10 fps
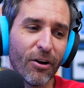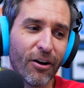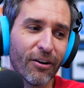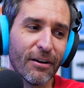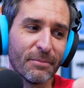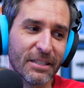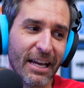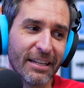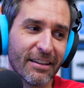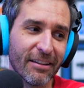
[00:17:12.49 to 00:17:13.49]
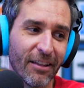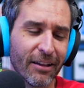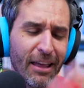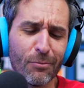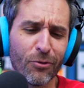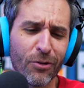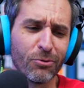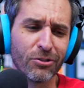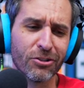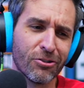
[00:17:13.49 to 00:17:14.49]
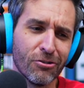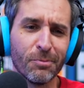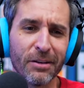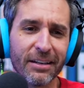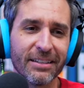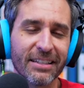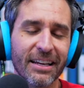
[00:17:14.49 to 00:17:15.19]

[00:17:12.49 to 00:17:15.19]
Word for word: are upset that like that movie was stupid. And it's